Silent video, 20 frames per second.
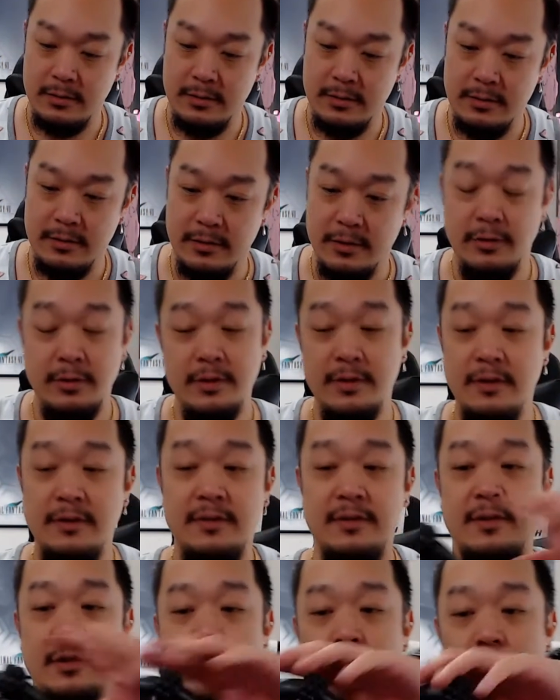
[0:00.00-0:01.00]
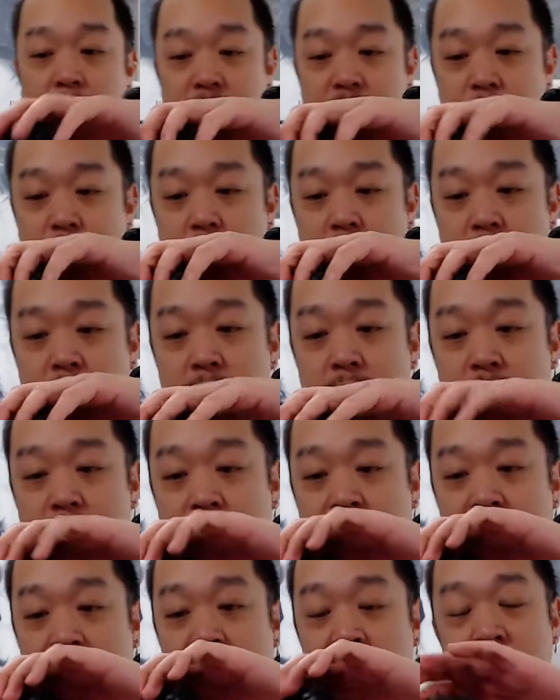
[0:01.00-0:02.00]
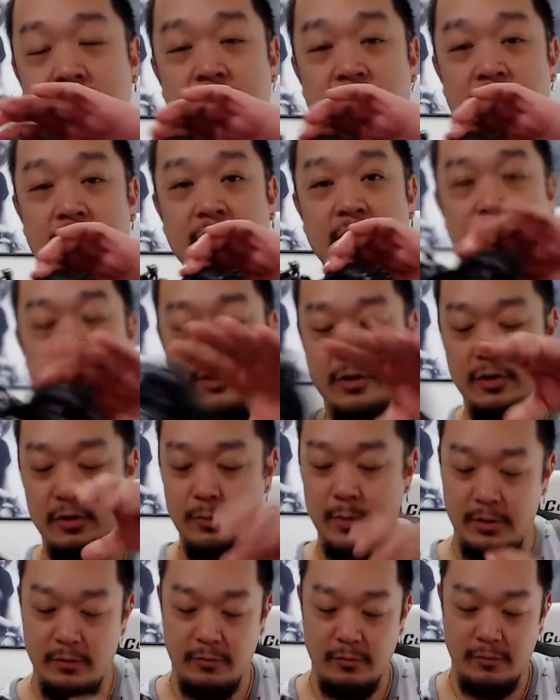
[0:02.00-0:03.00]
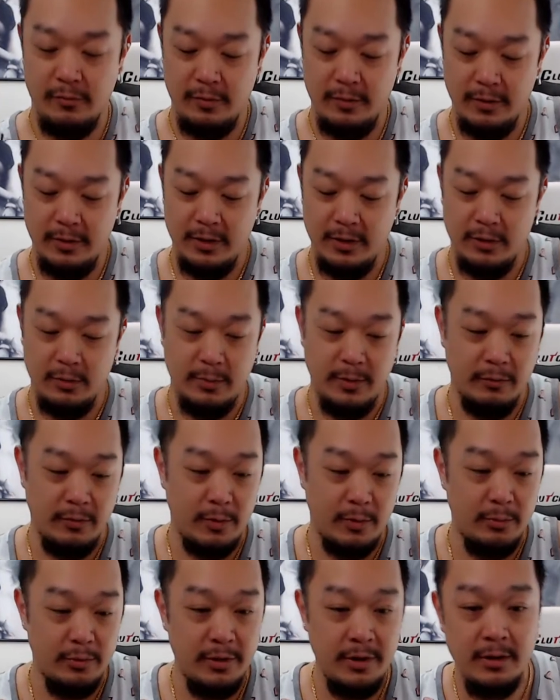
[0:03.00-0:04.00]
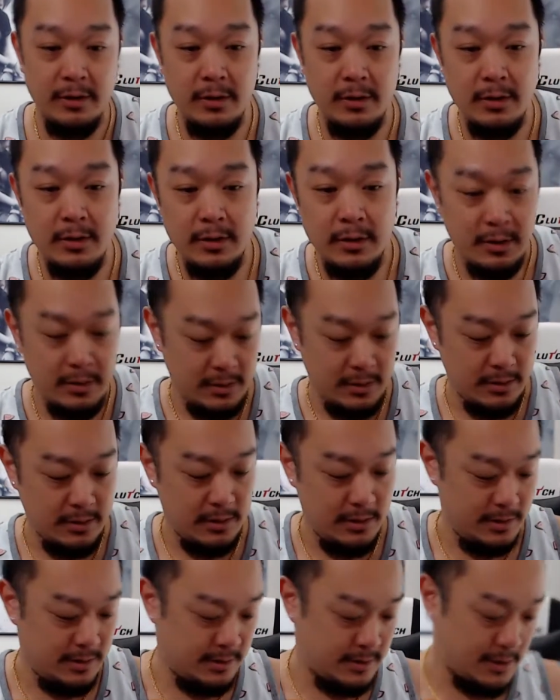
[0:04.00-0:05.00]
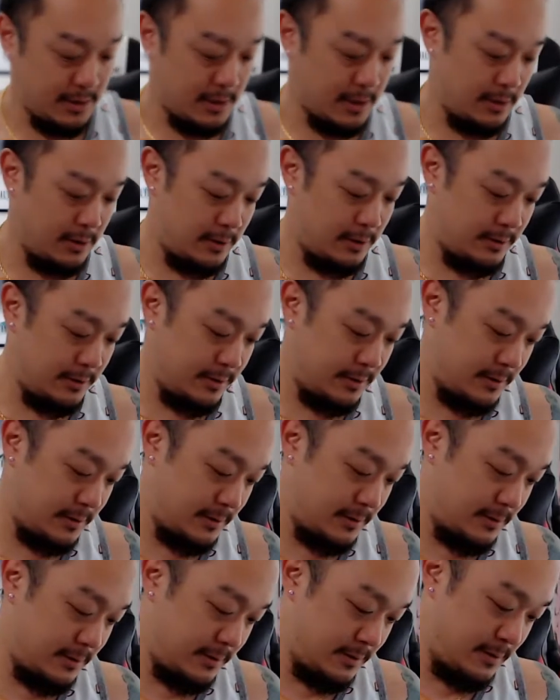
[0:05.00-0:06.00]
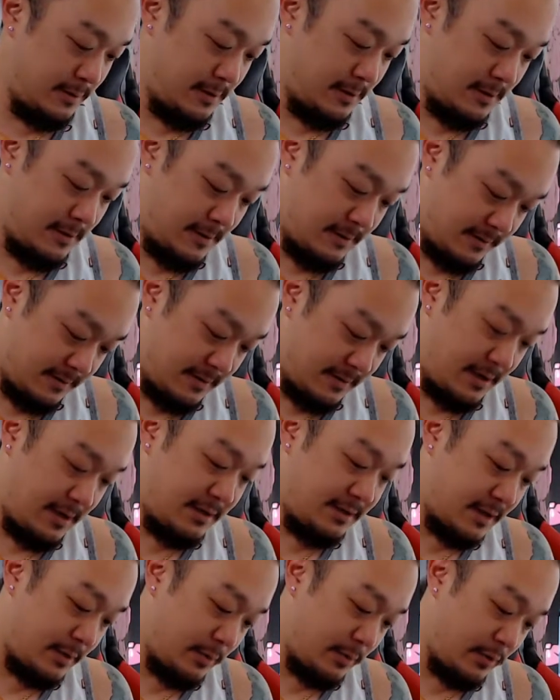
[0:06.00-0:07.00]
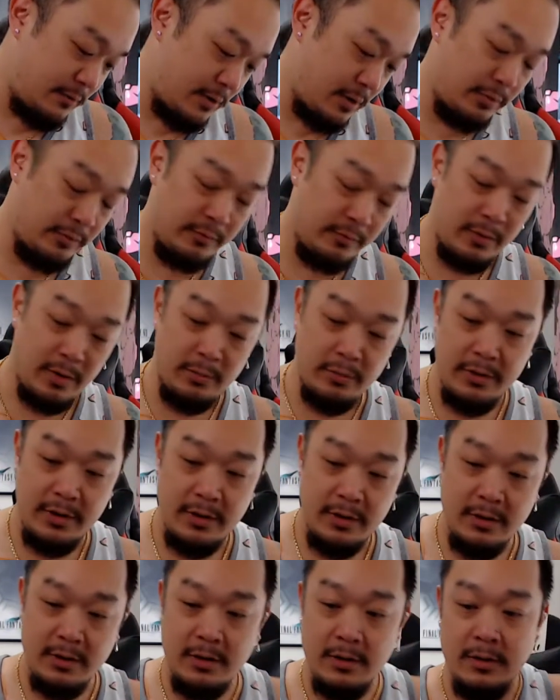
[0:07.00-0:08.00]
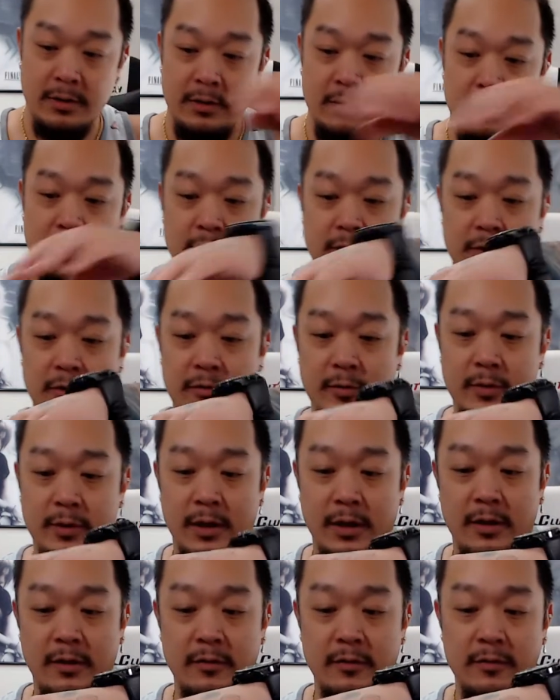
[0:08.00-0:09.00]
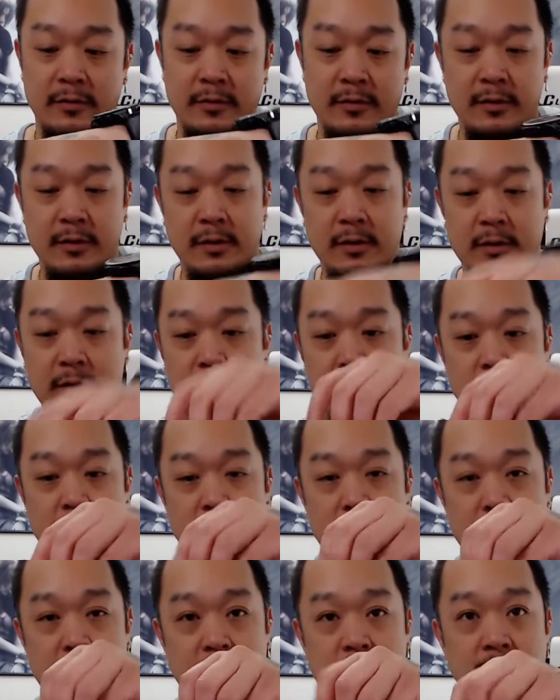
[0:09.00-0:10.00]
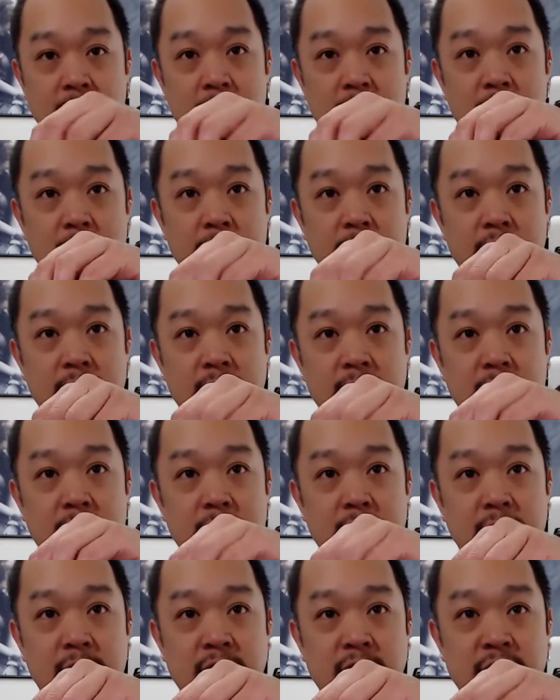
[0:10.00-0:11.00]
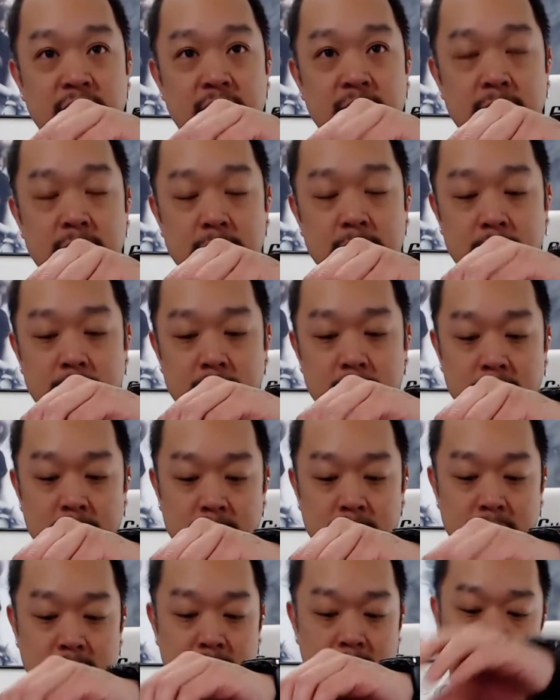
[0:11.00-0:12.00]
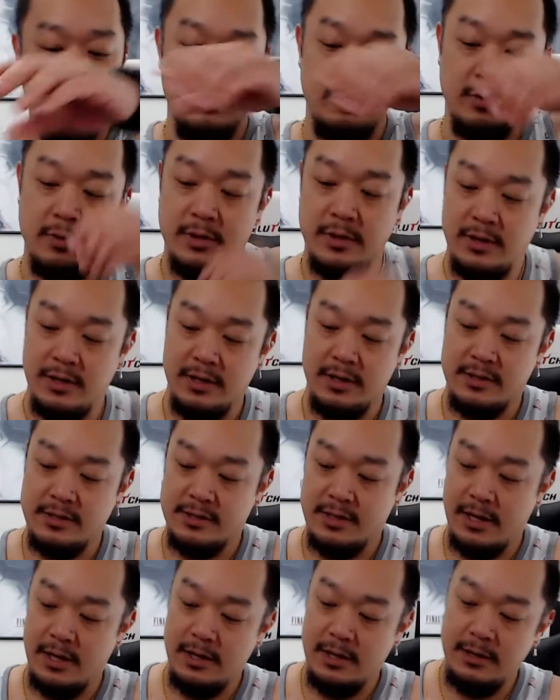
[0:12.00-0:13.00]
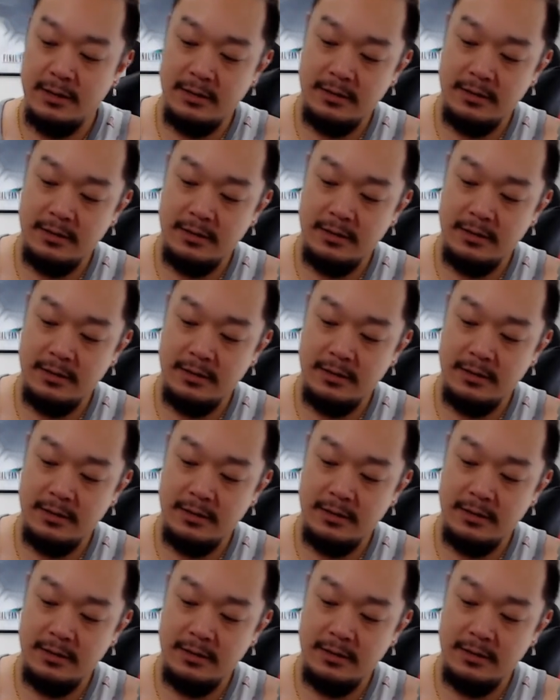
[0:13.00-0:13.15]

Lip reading: you know what? This is still actually pretty good. The tires are like a little bit rubbery. These tires, yeah, semi-rubbery. This one has this kind of articulation with a kickstand.